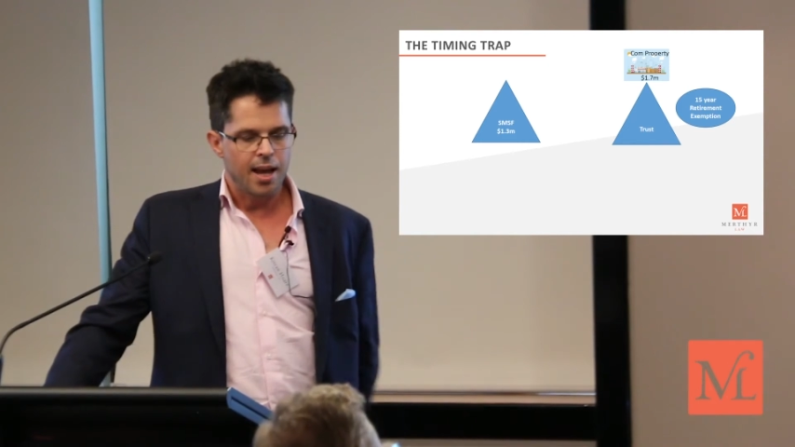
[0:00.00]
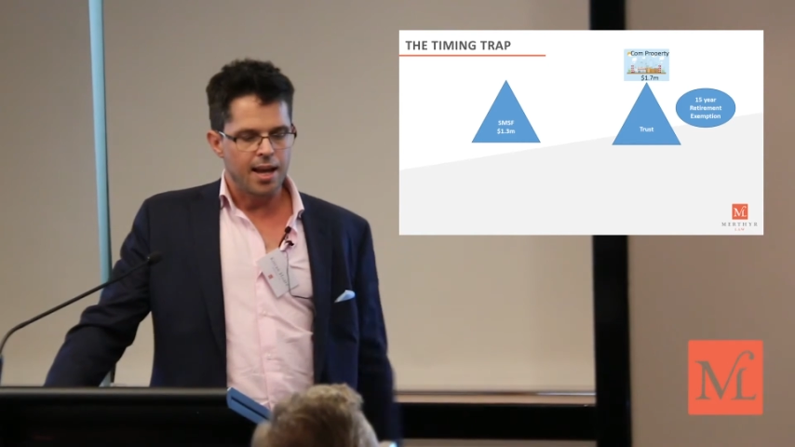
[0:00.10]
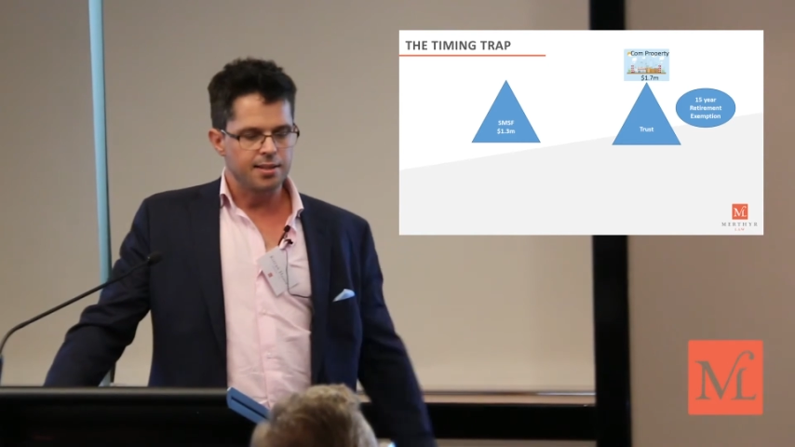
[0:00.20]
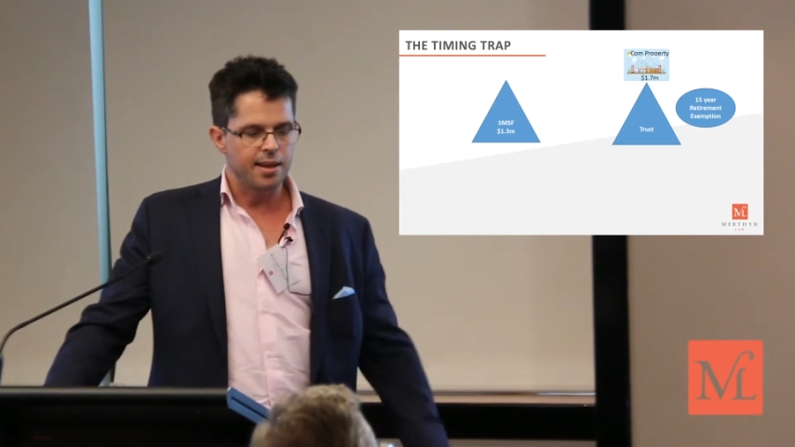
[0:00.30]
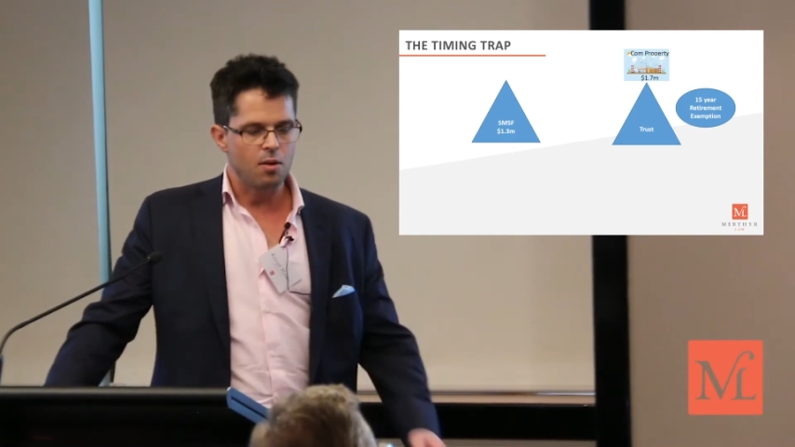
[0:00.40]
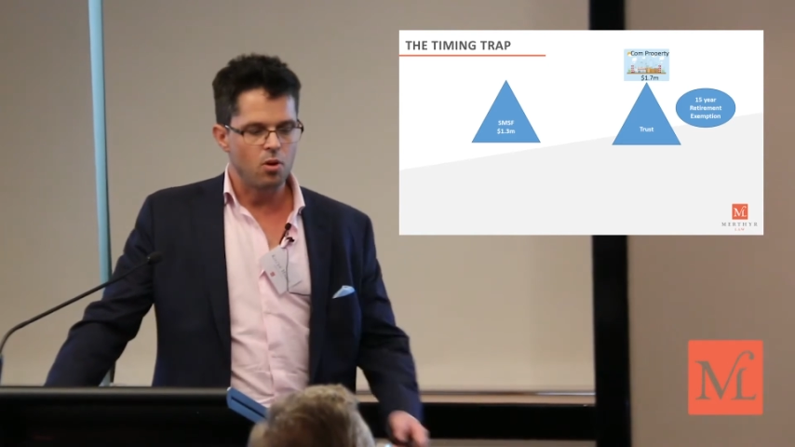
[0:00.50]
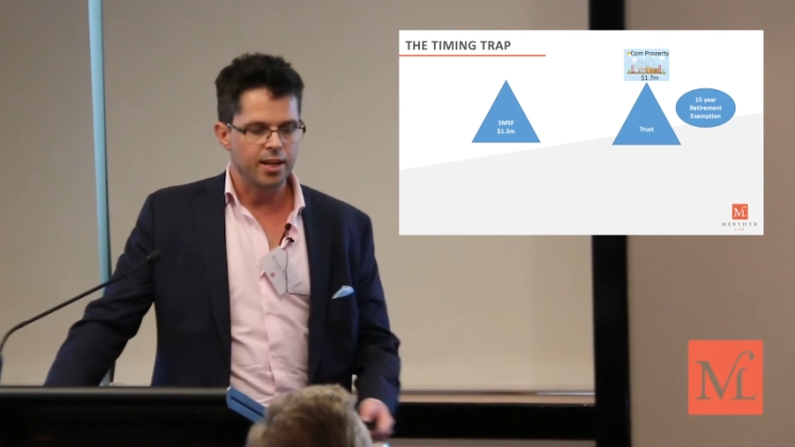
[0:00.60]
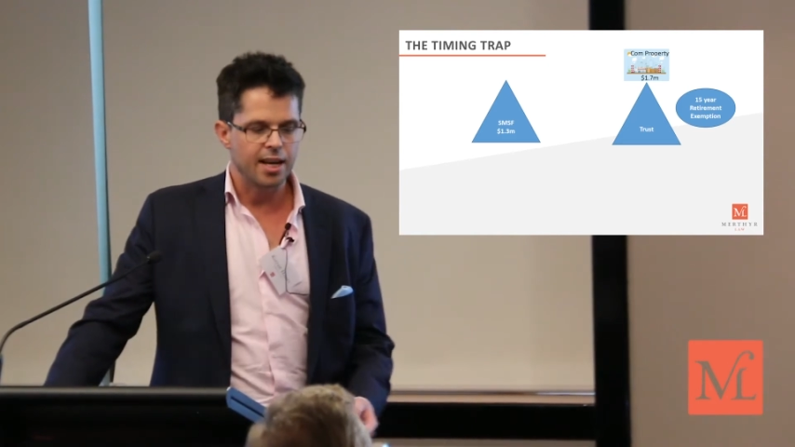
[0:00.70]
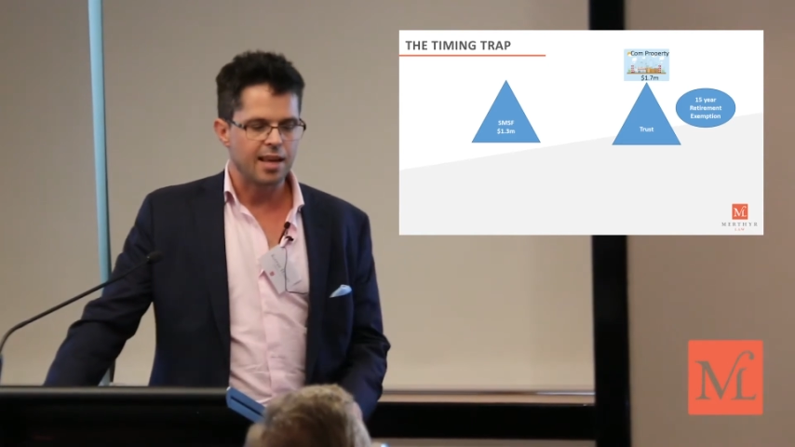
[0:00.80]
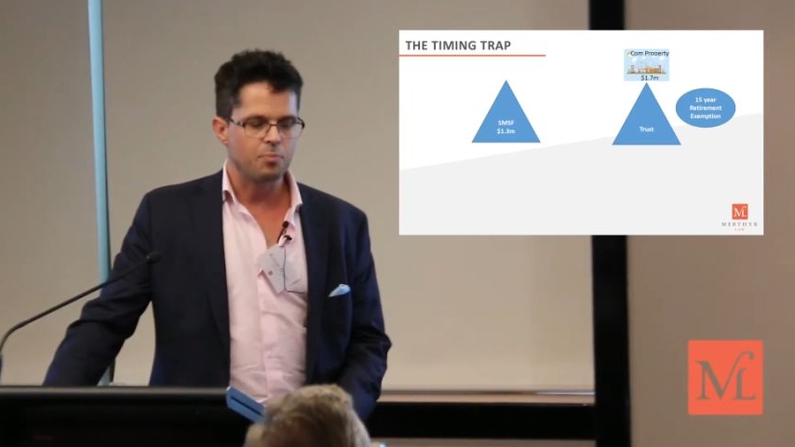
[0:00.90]
and so they want
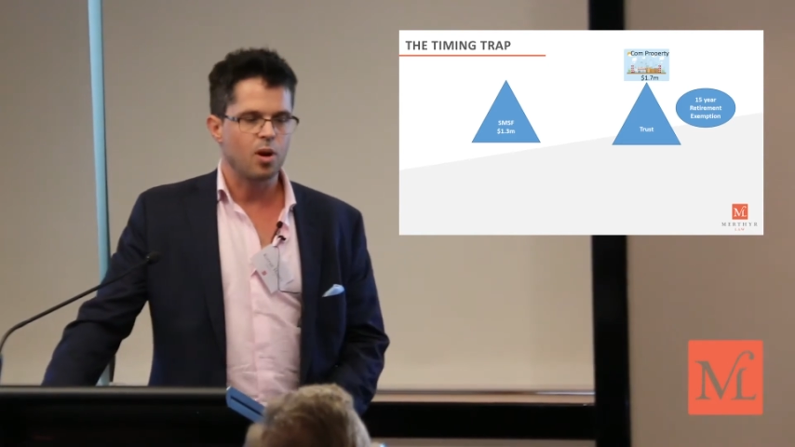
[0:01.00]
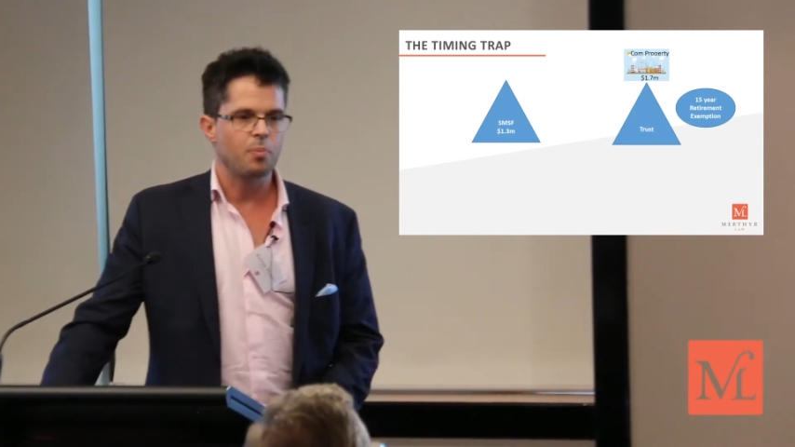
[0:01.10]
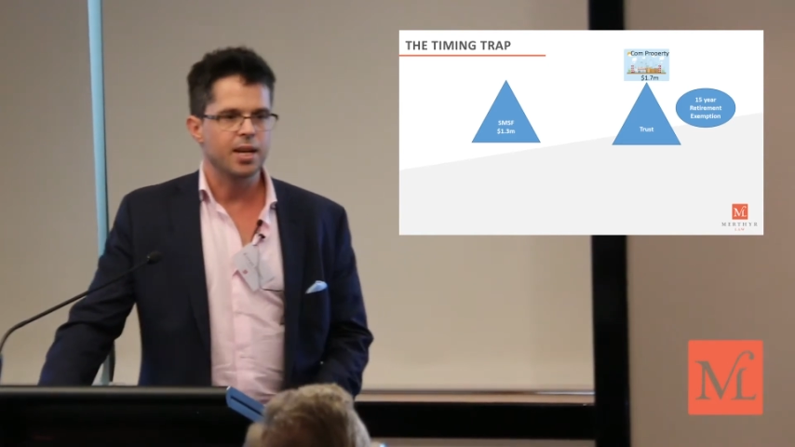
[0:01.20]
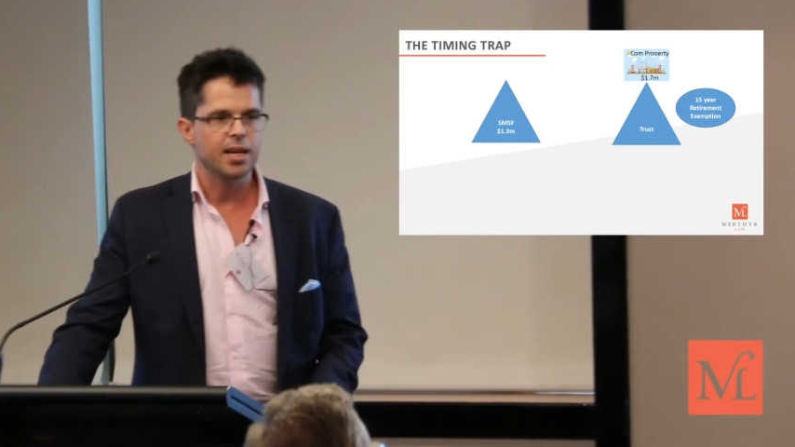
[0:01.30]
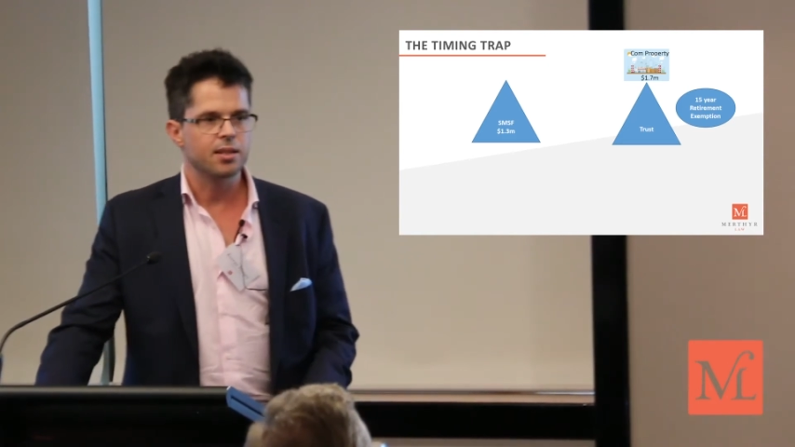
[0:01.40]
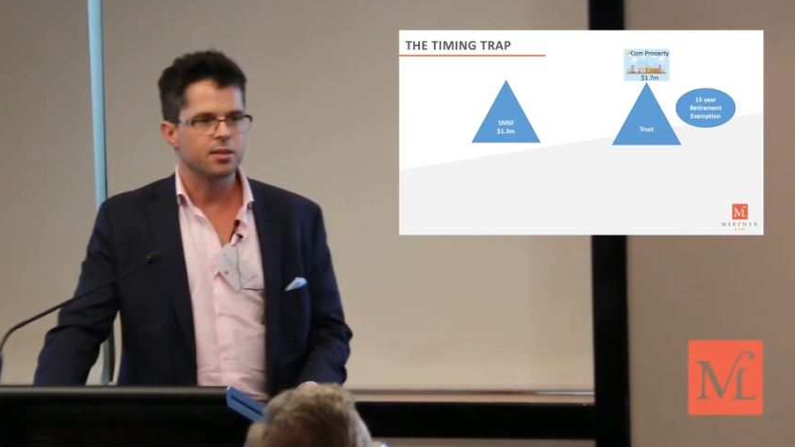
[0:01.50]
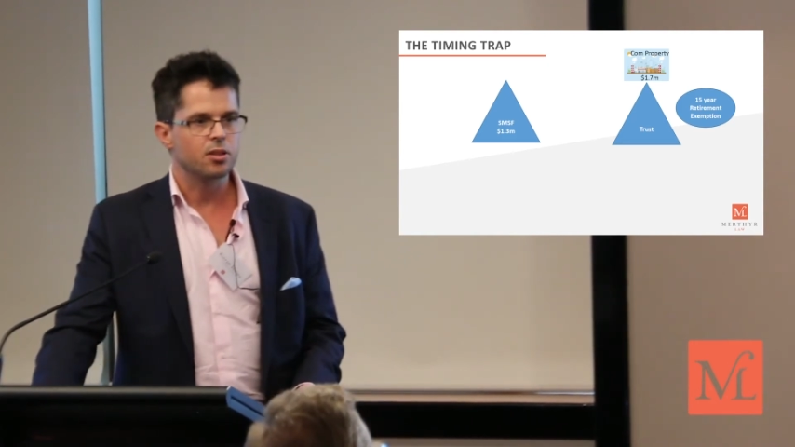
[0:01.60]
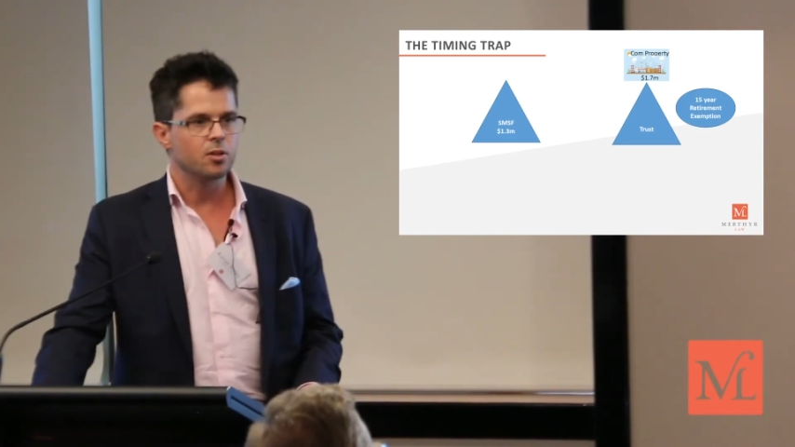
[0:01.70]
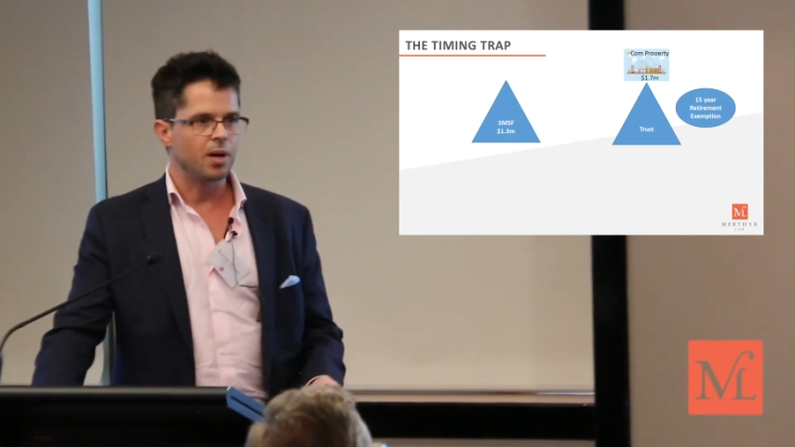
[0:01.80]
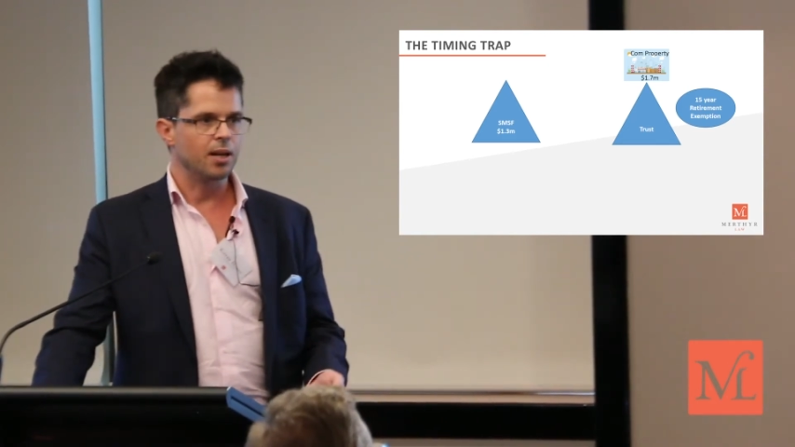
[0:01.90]
to get that property into
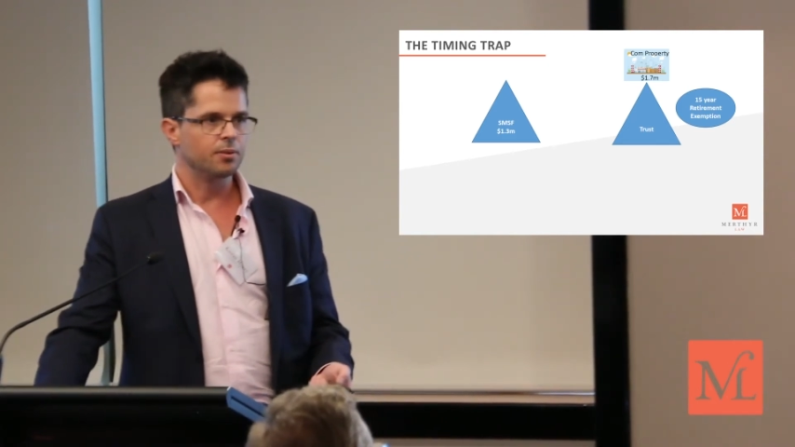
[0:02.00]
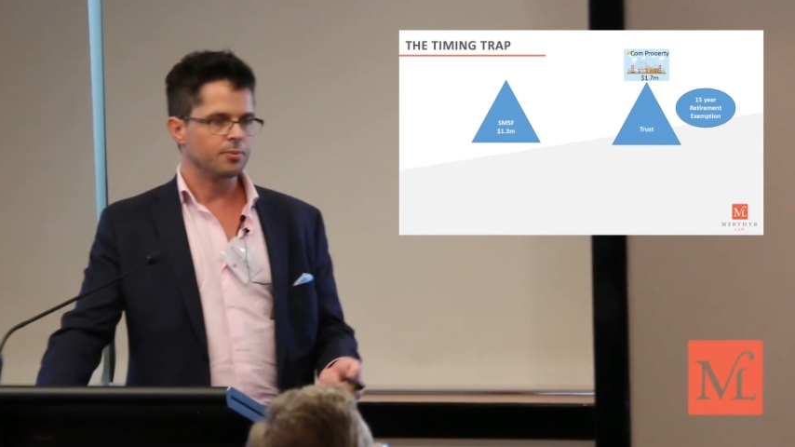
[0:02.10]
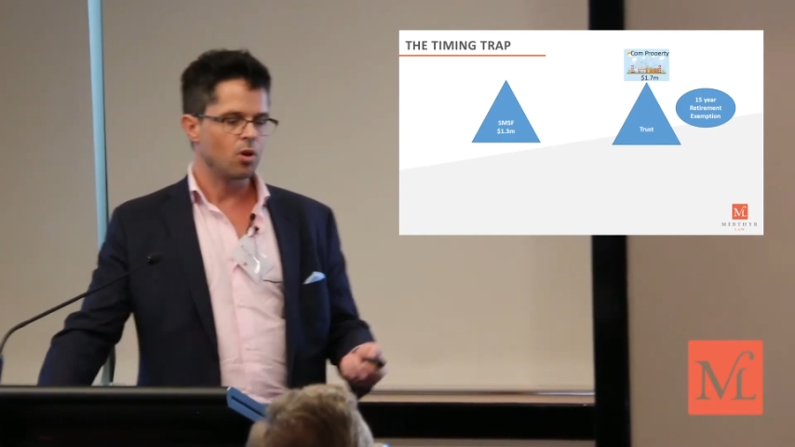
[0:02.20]
super,